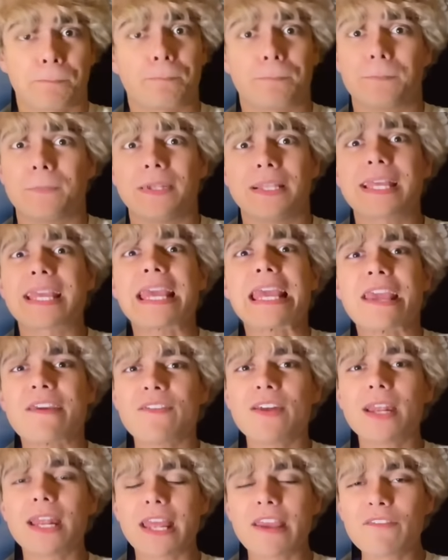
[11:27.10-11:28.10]
like
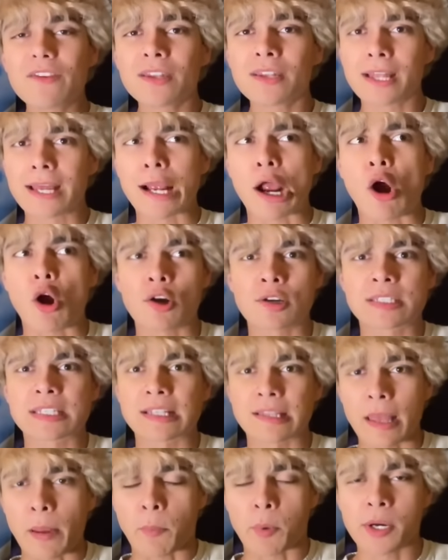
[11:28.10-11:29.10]
even like our
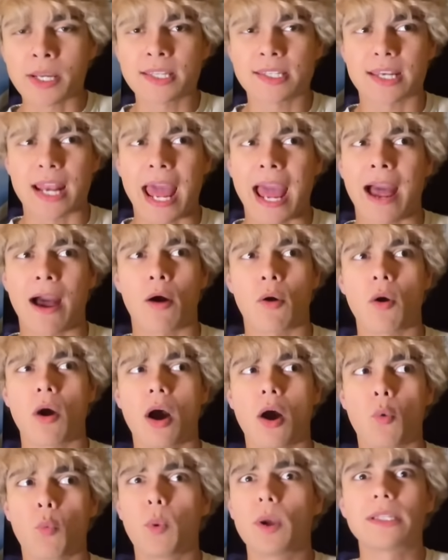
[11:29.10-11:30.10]
celebrities now
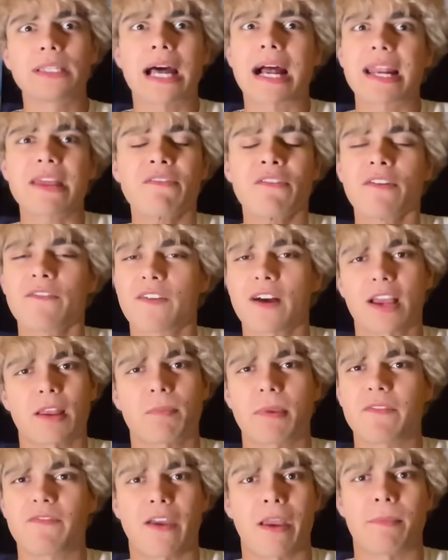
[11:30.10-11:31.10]
will not even fucking
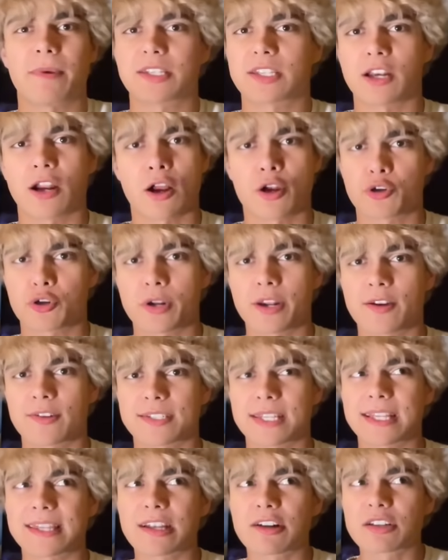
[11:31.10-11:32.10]
be famous in 100 years.
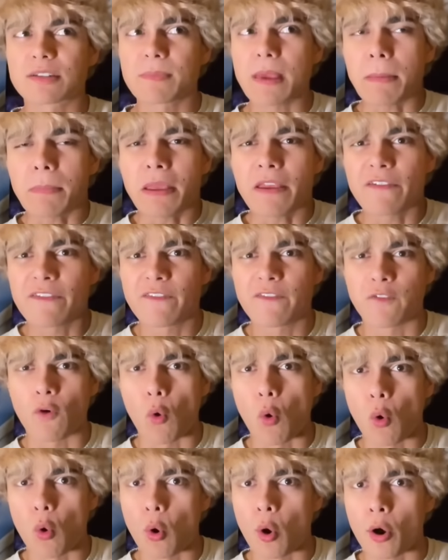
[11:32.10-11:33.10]
Like there's maybe
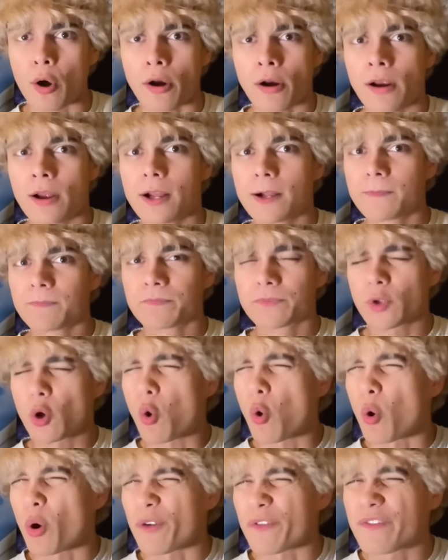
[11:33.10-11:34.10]
4
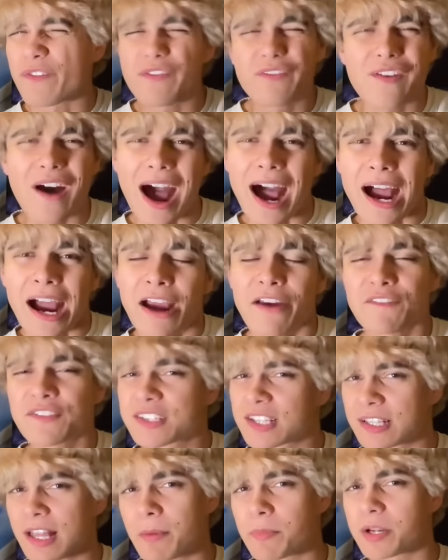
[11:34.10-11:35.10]
or 5
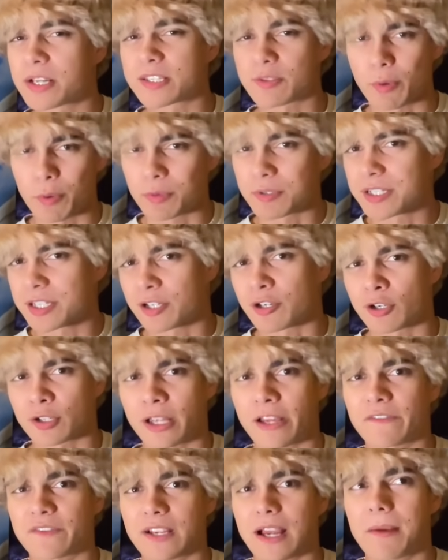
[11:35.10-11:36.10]
celebrities we will see in our
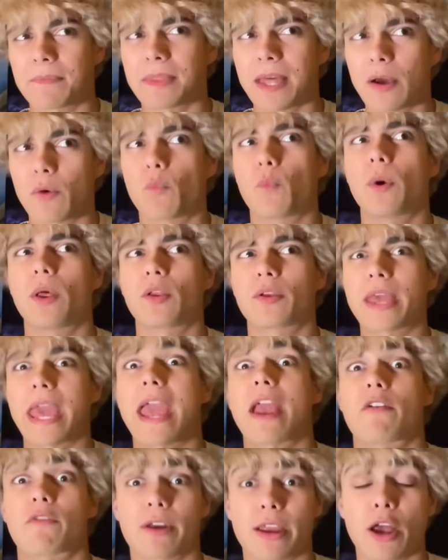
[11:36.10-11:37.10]
lifetime that will
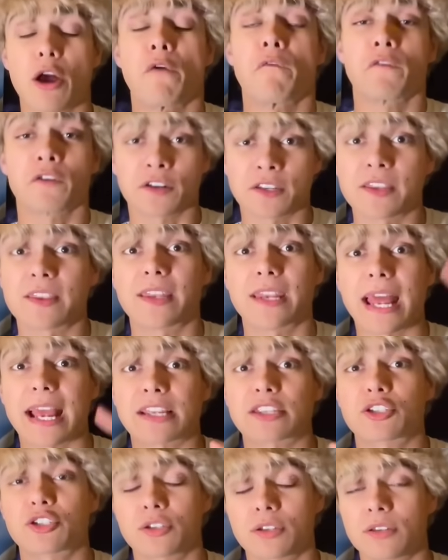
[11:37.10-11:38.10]
carry over to the
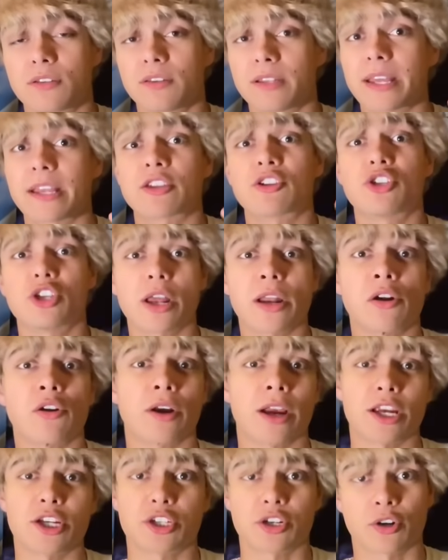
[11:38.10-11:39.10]
next like
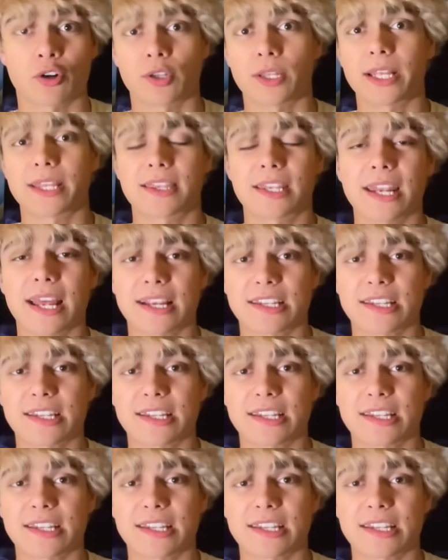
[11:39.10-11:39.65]
generation or like the next